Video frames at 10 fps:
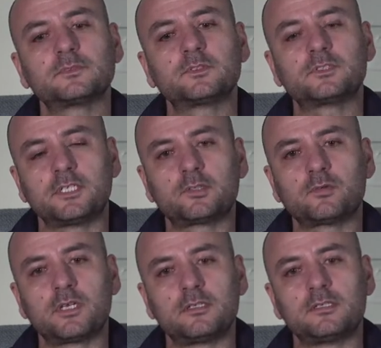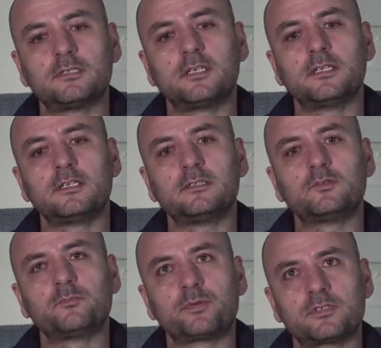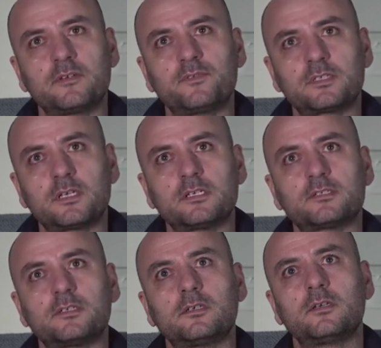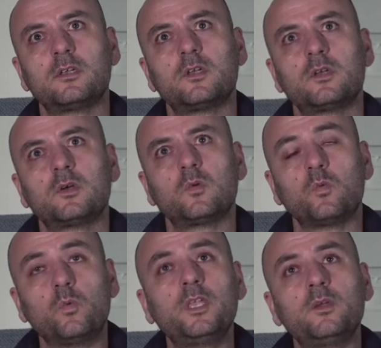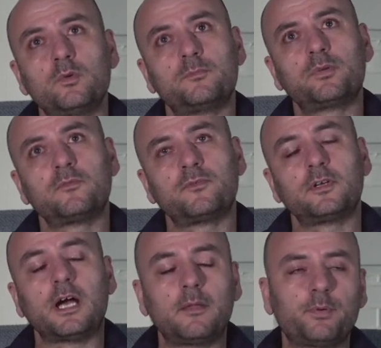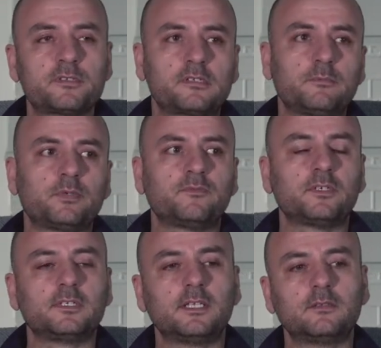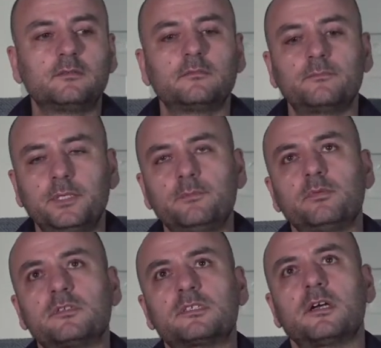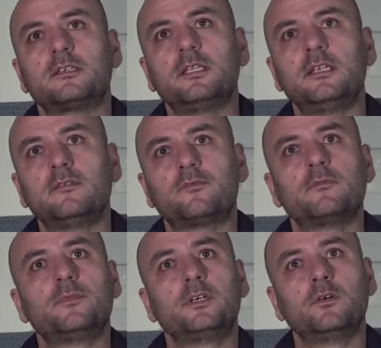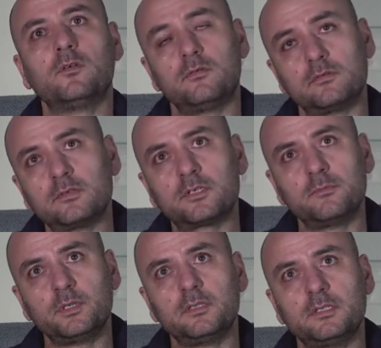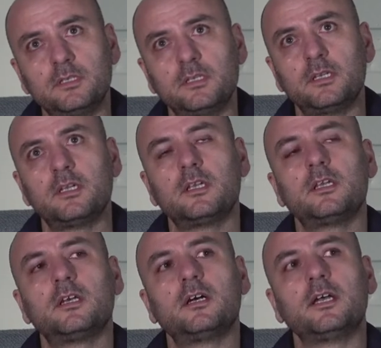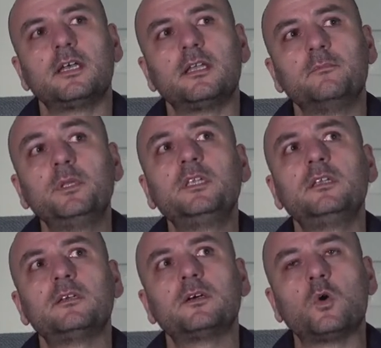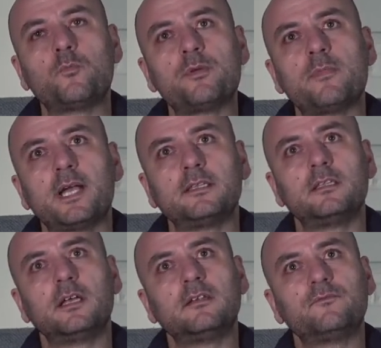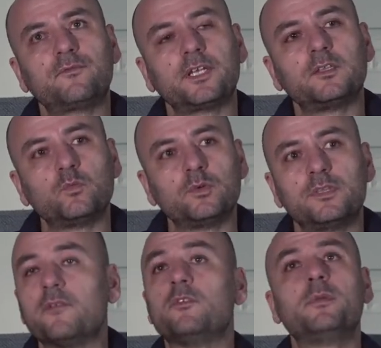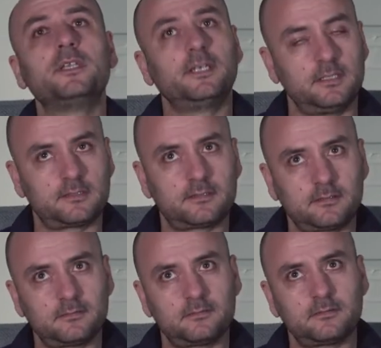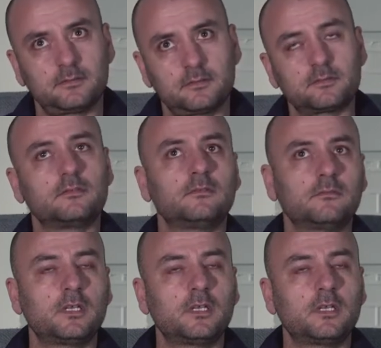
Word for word: stick together and to preserve this culture, we would prefer. I personally prefer that people start dating from their own community, and be open-minded and friend with everybody else. So.